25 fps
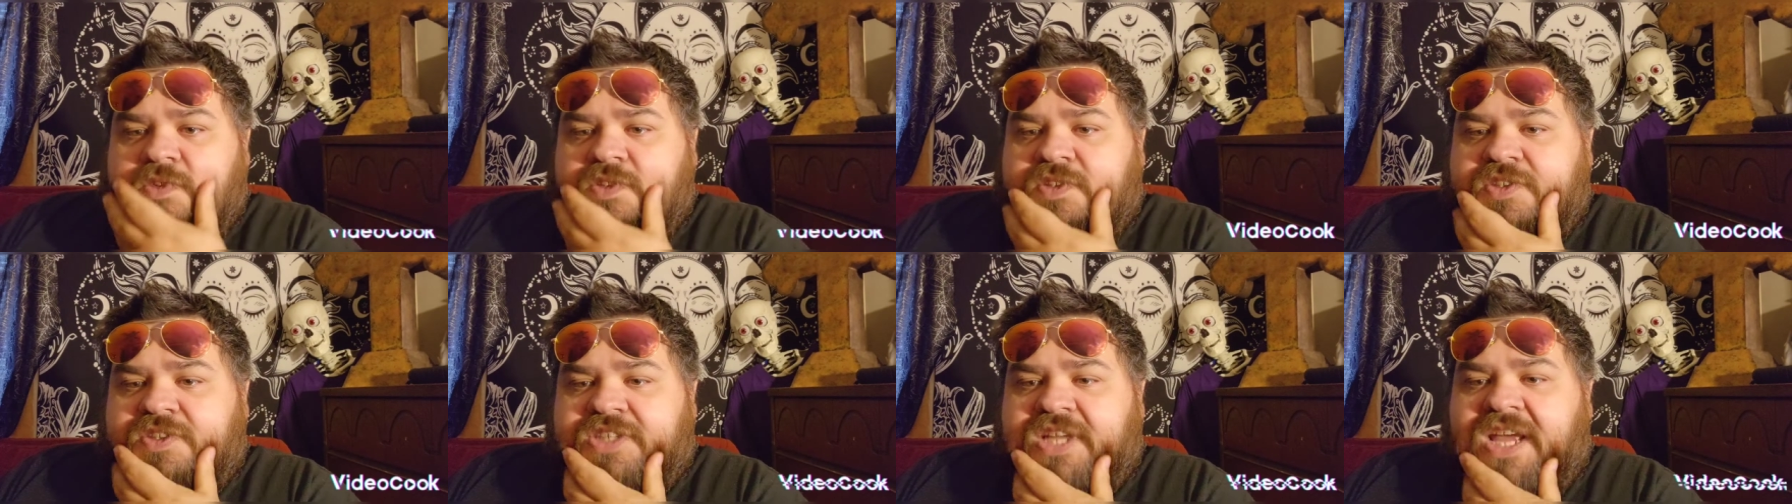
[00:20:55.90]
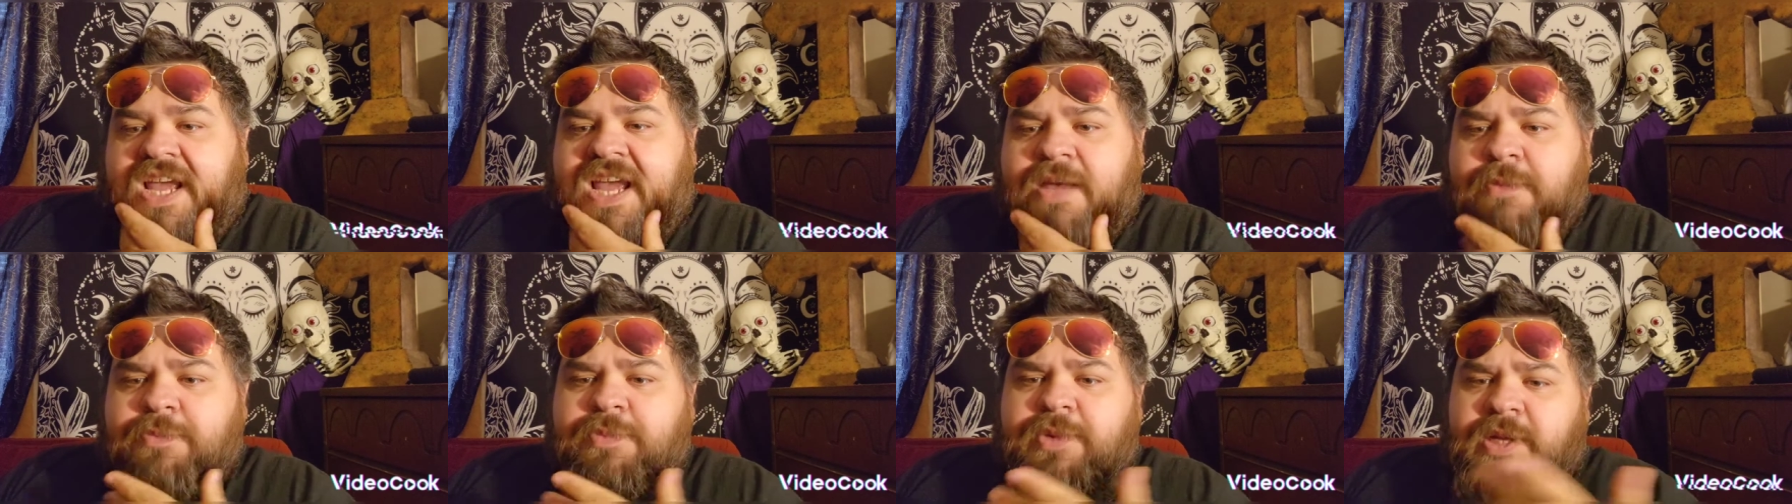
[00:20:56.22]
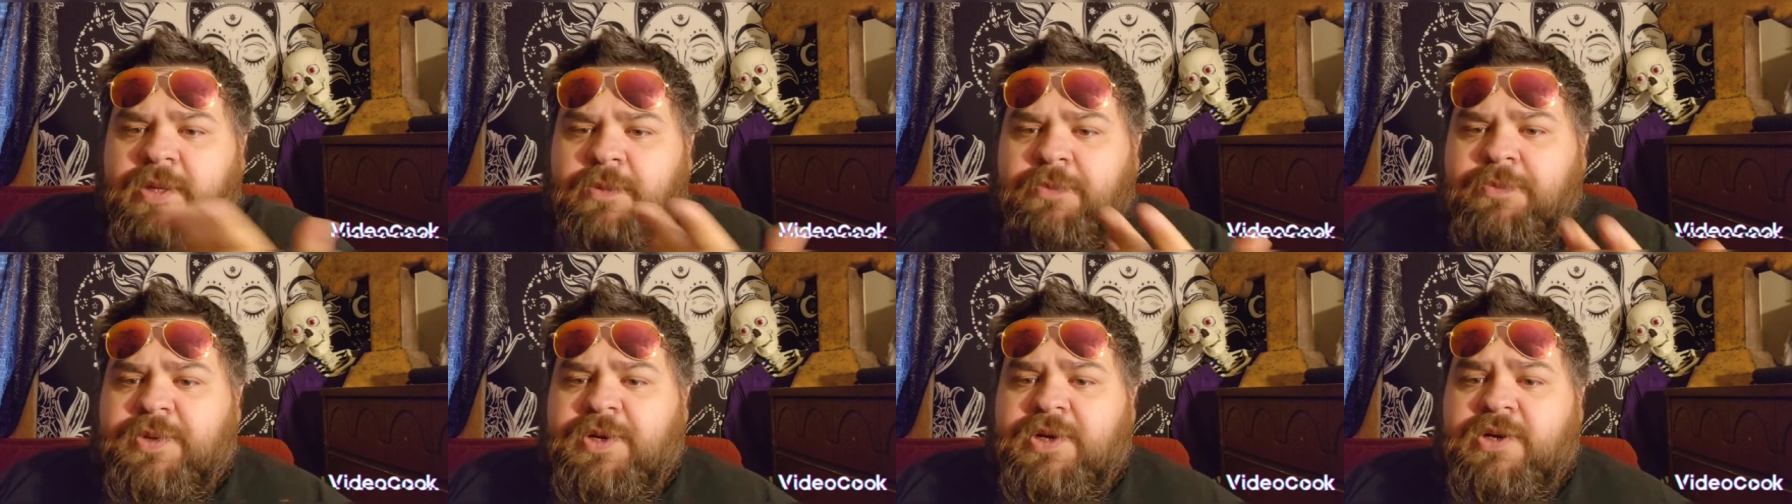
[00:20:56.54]
Sapp
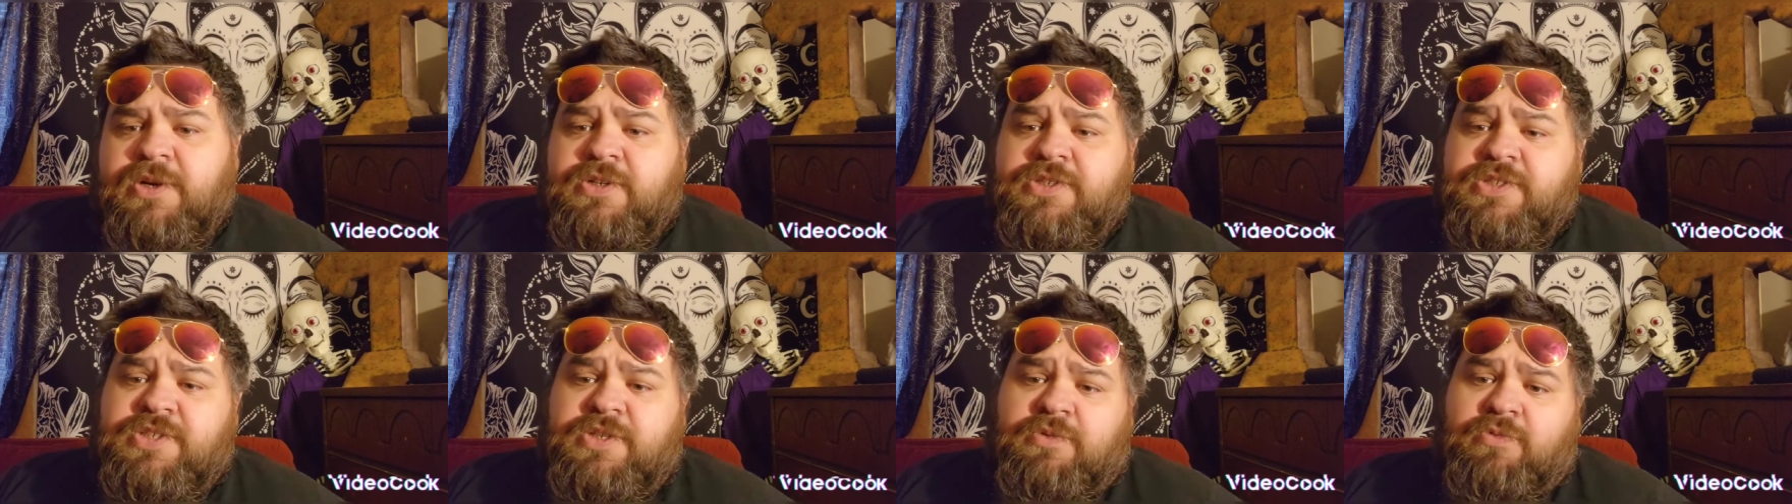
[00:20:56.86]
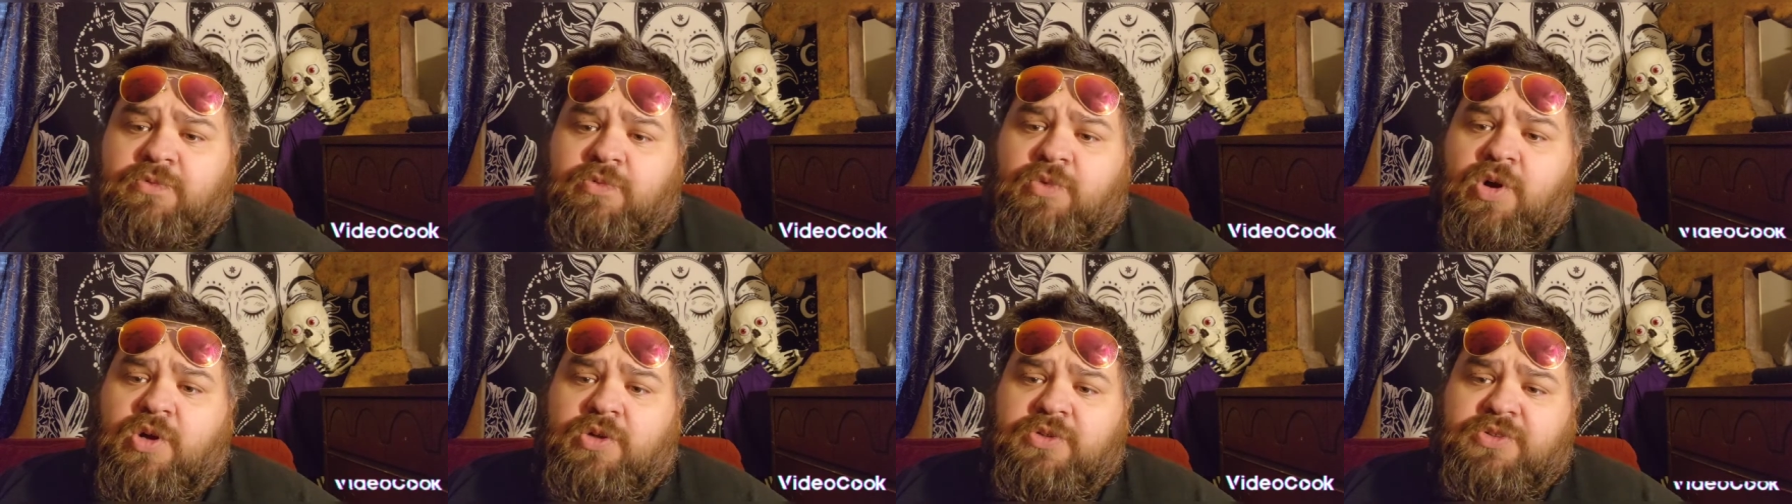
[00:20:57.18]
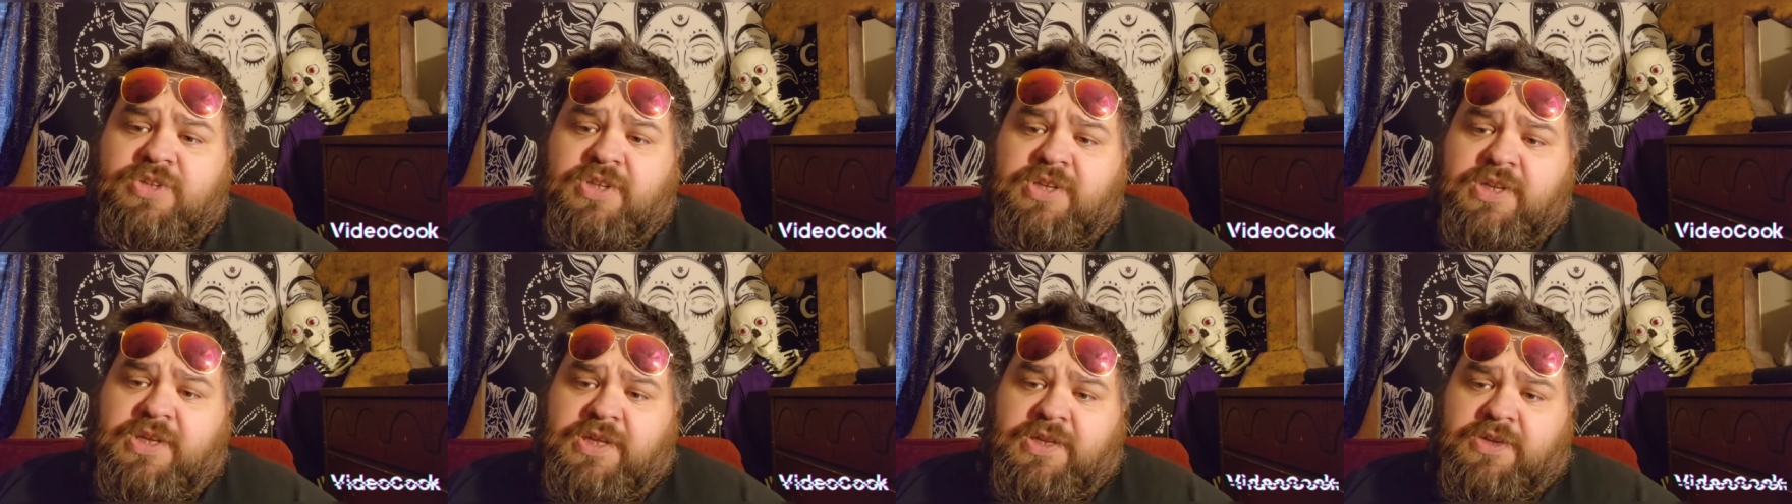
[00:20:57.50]
and Pearson walked
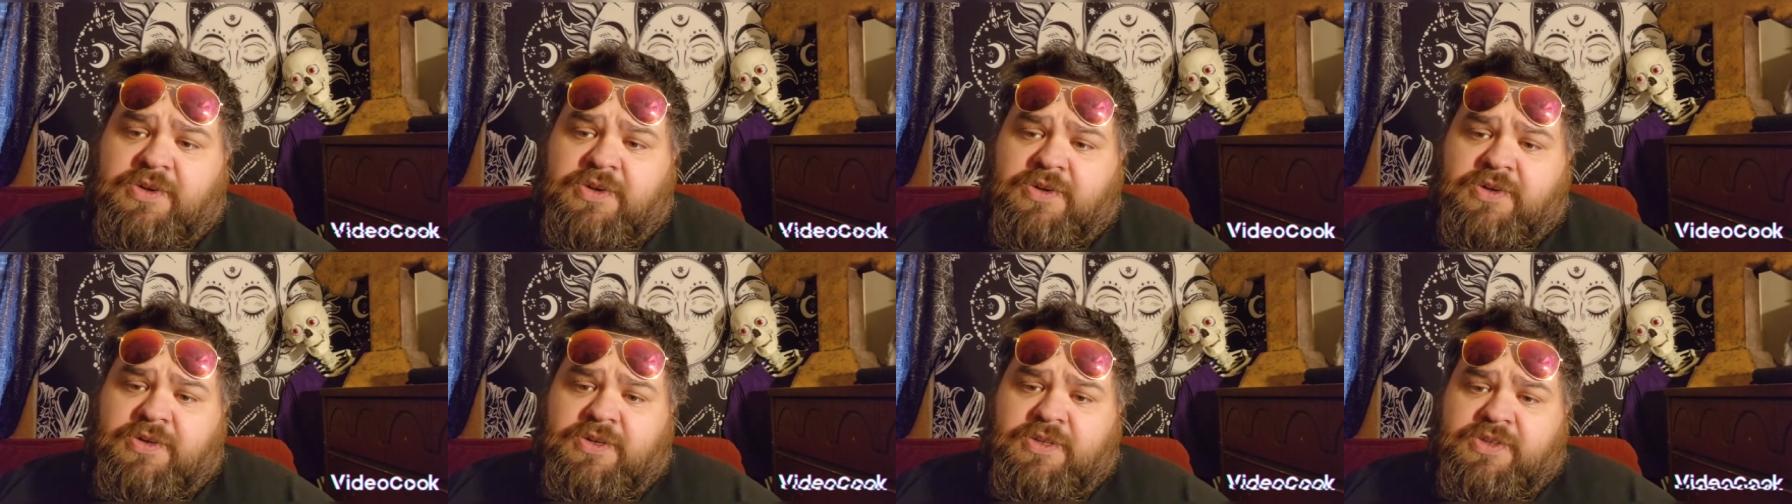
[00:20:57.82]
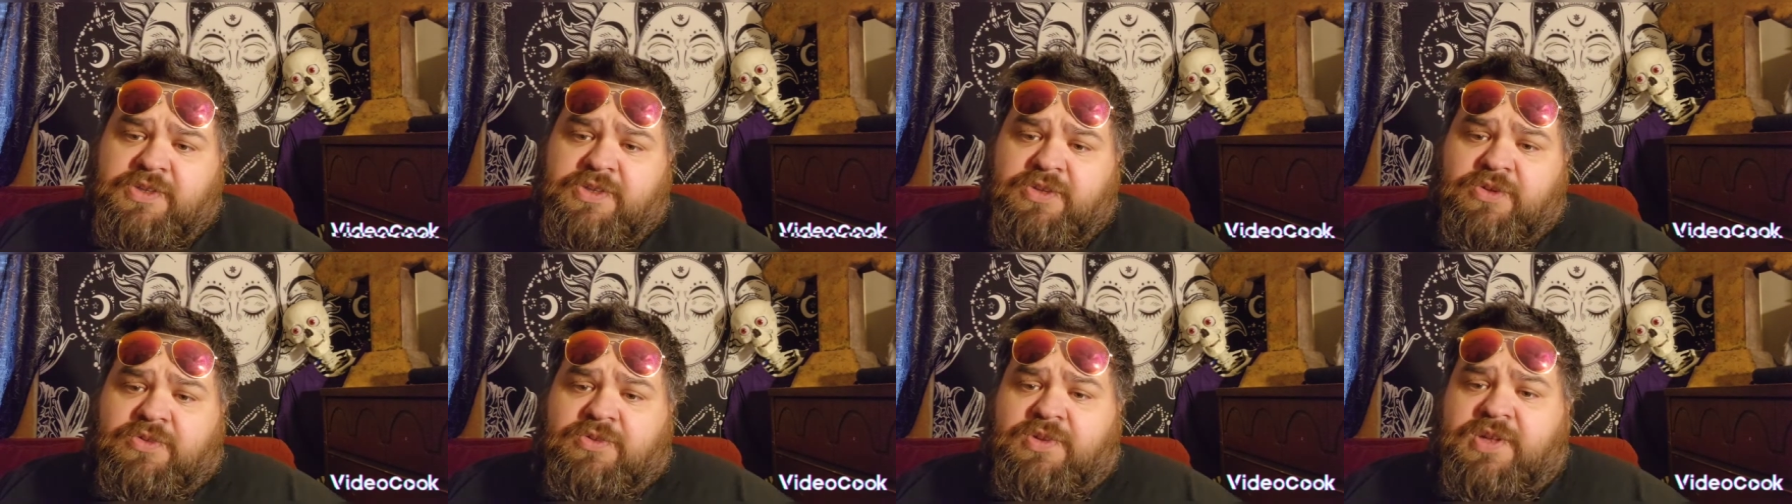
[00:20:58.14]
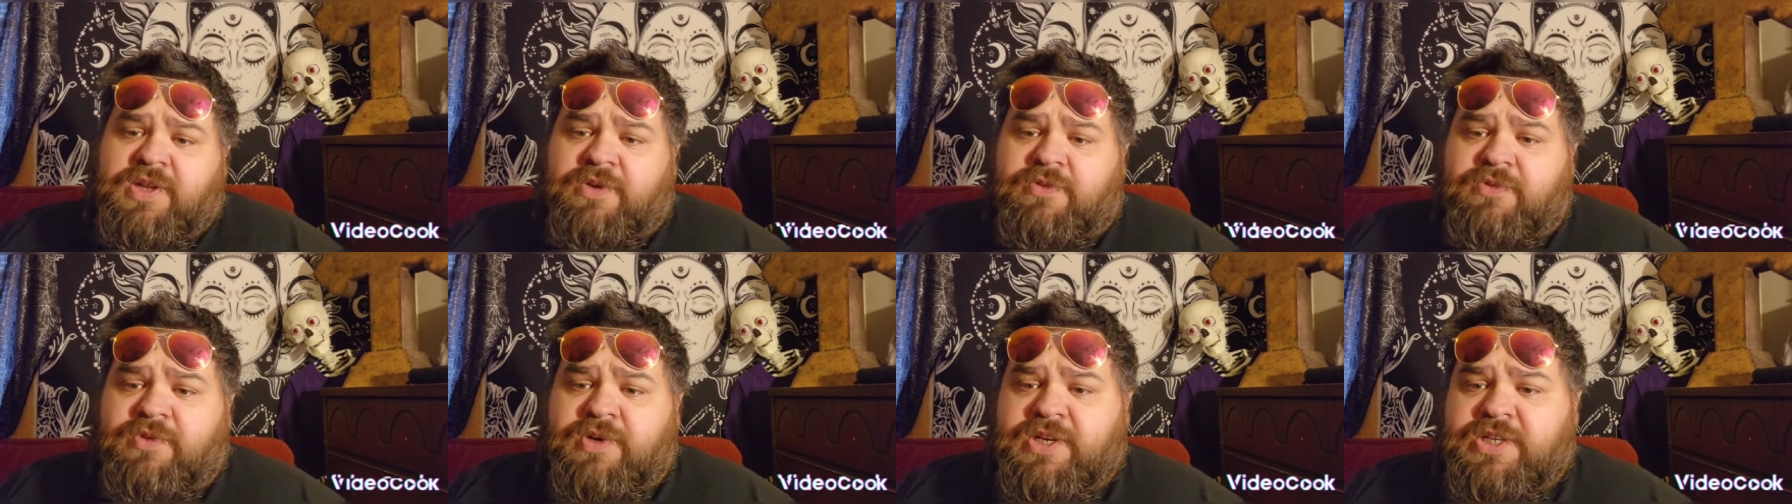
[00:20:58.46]
together until
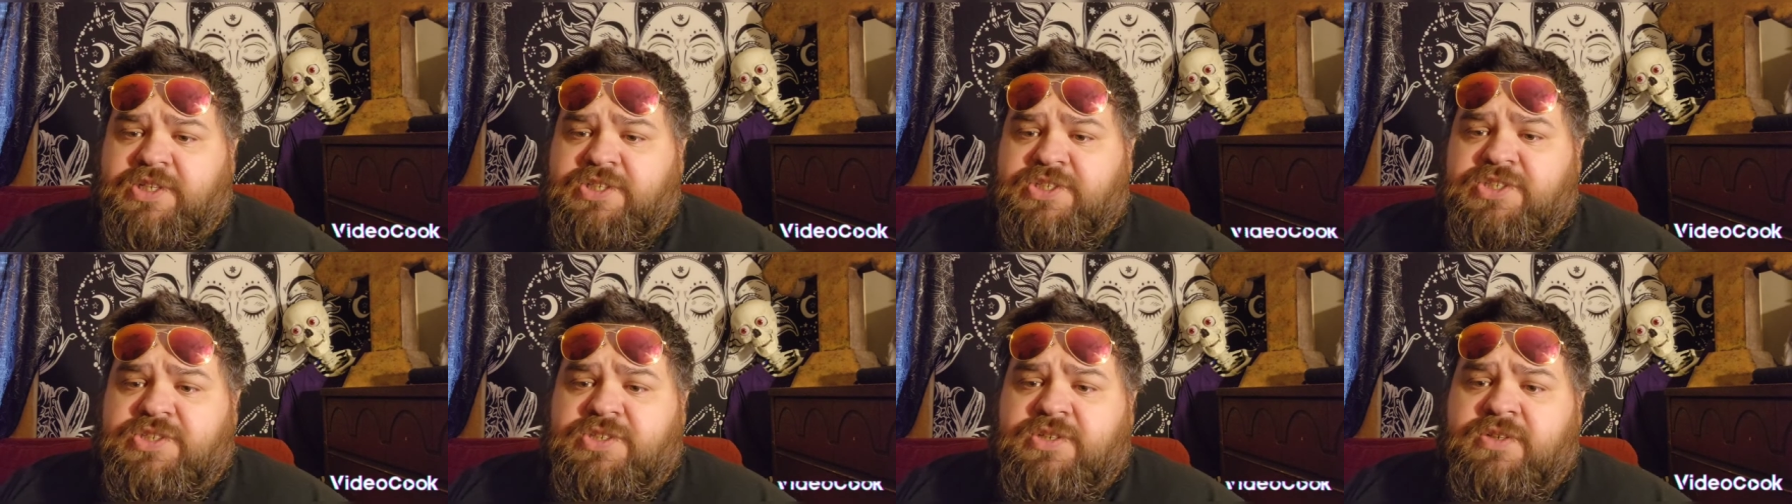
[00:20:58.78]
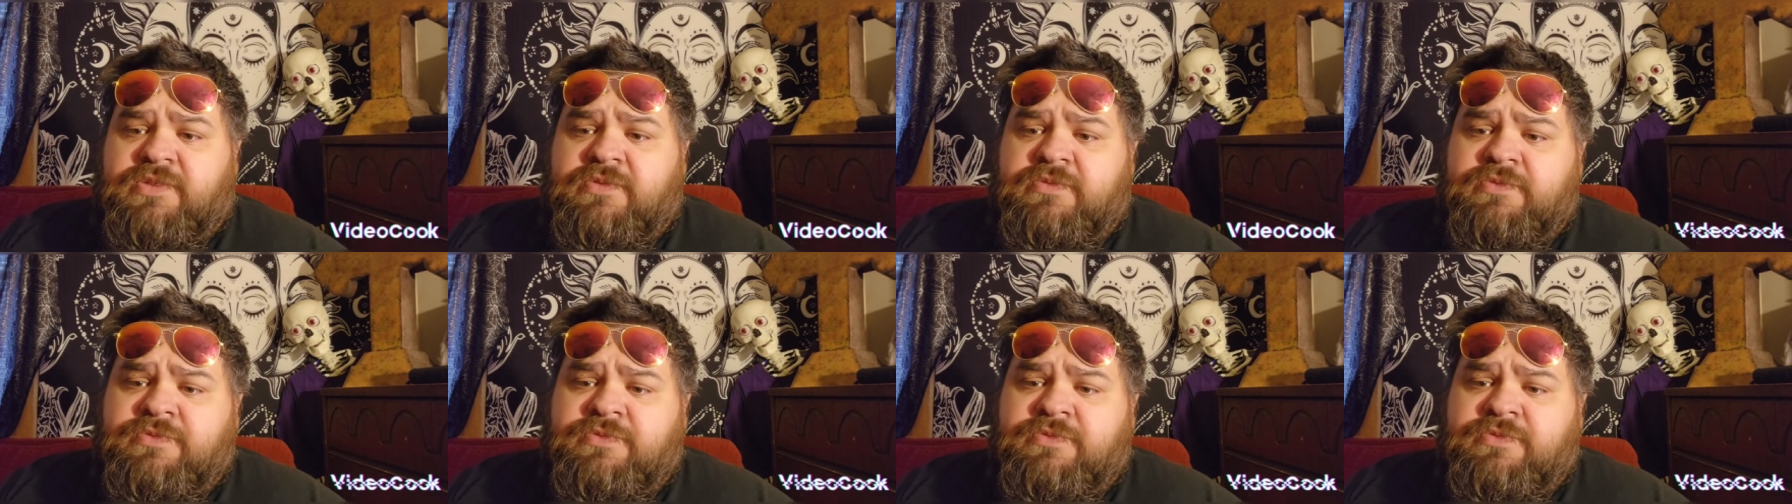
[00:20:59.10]
they reached